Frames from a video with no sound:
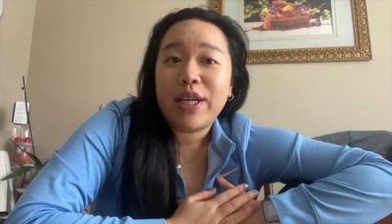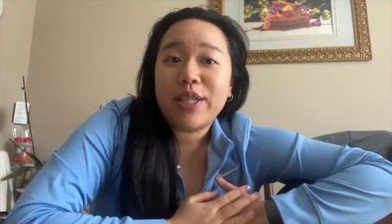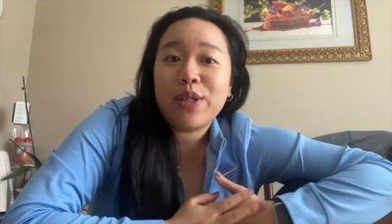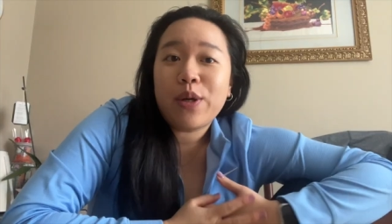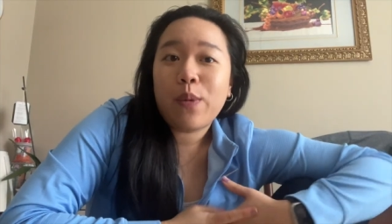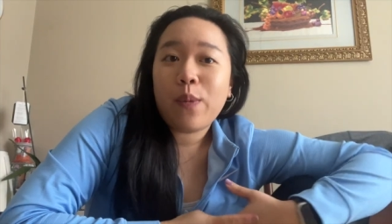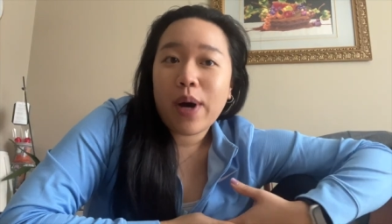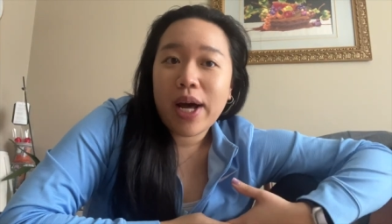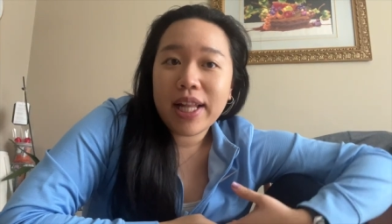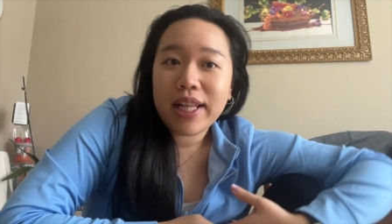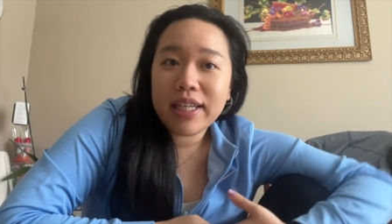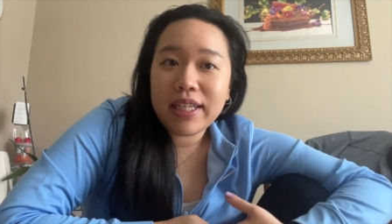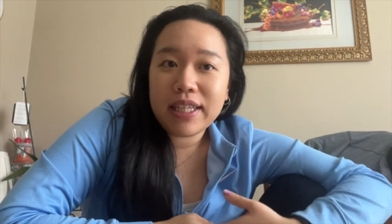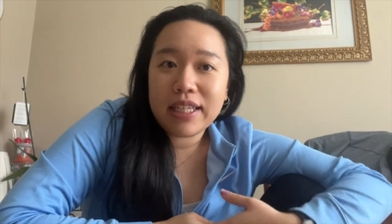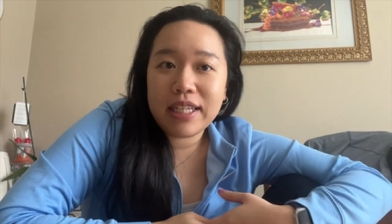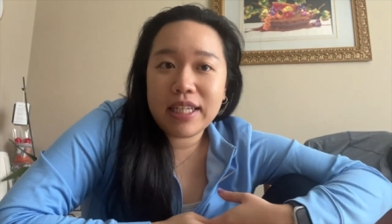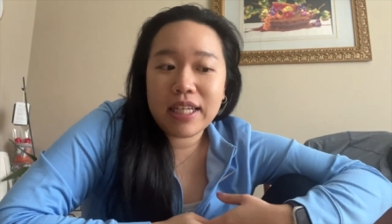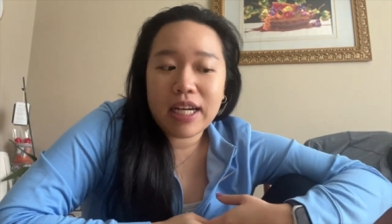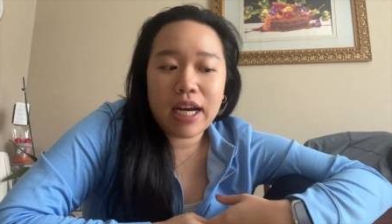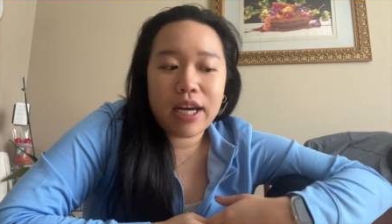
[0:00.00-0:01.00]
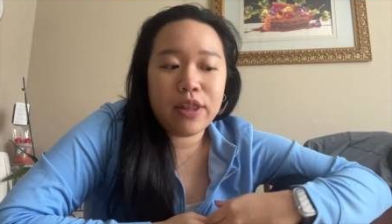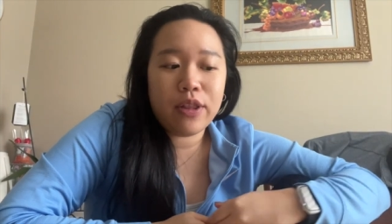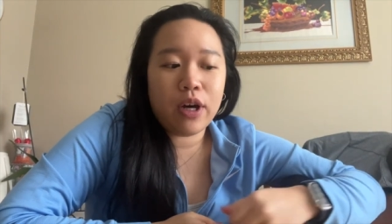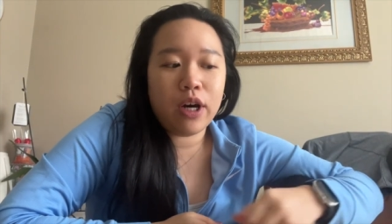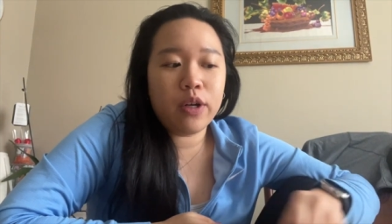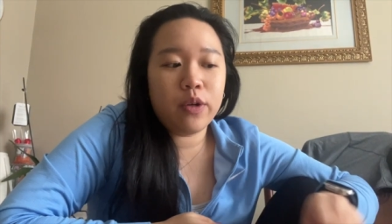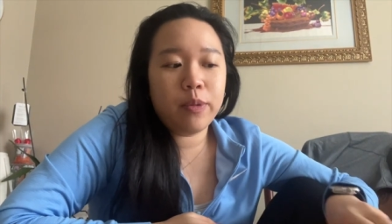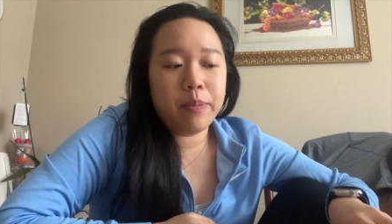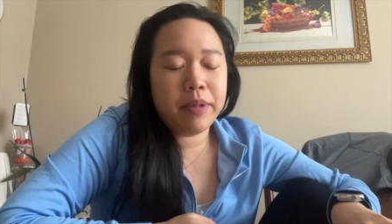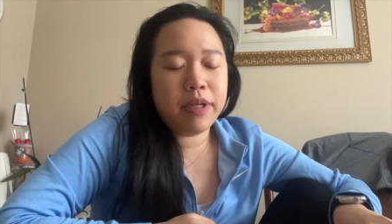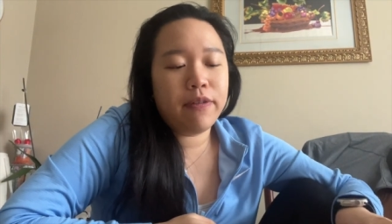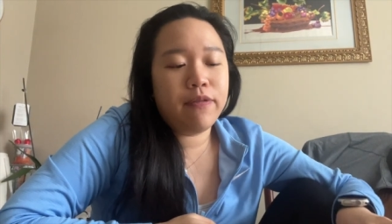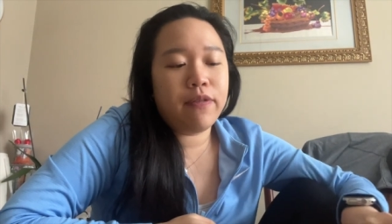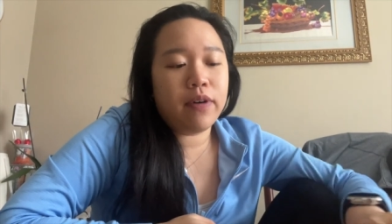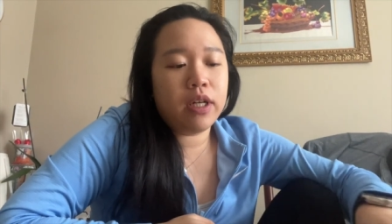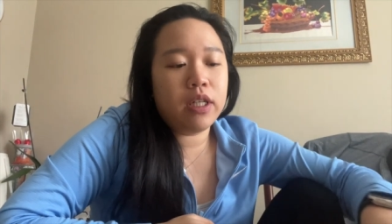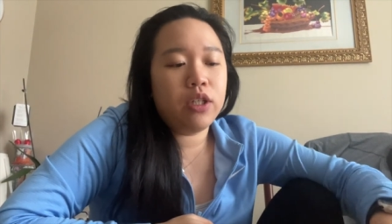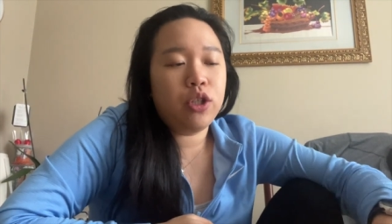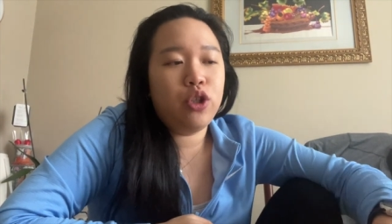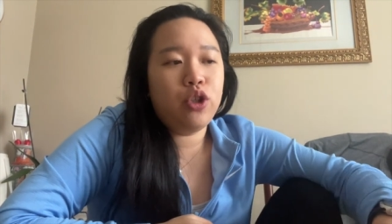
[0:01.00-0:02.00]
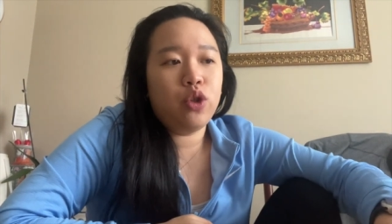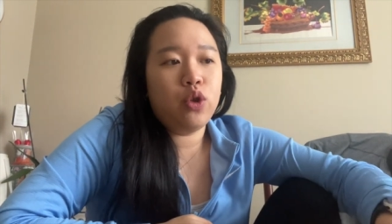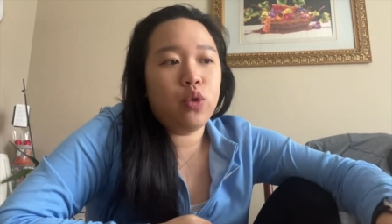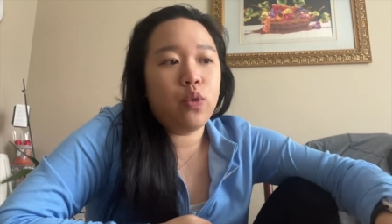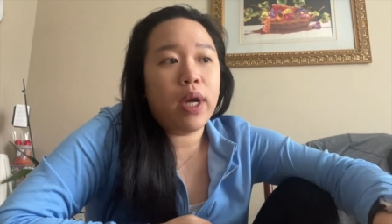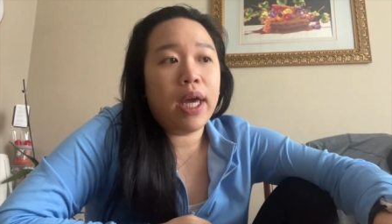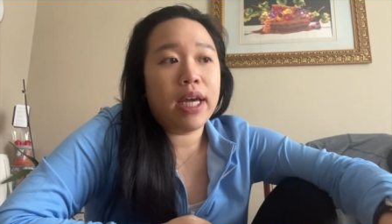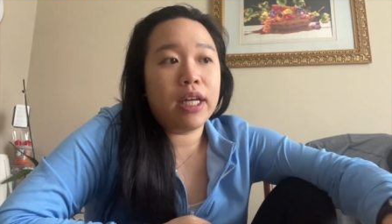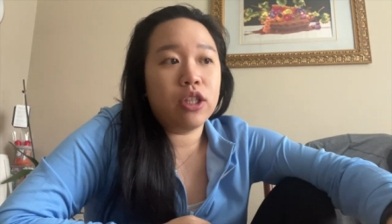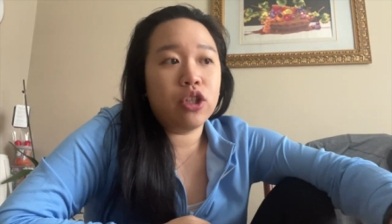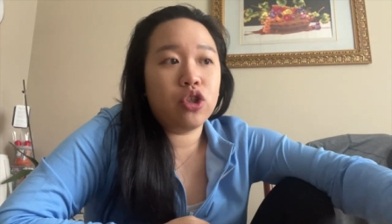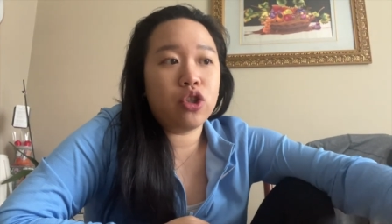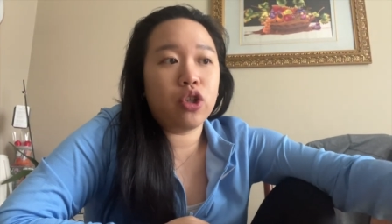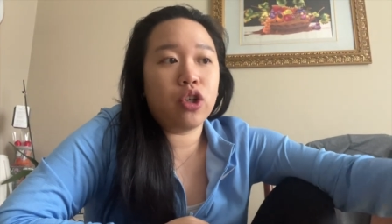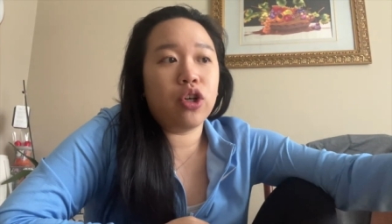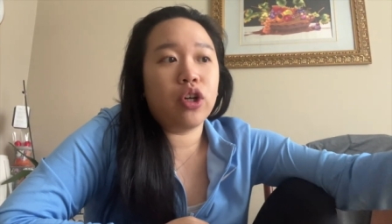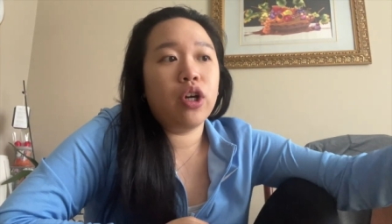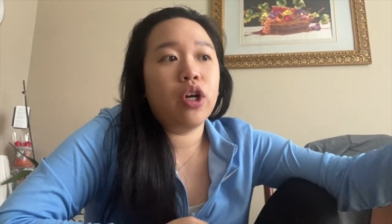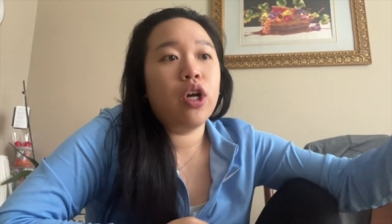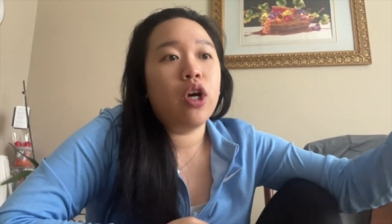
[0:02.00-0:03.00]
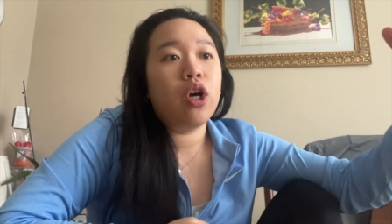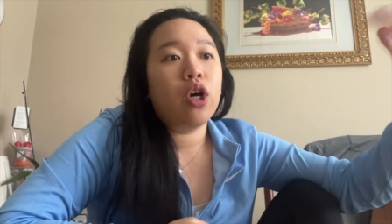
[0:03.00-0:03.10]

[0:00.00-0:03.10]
so while I eat, I thought it would be fun to answer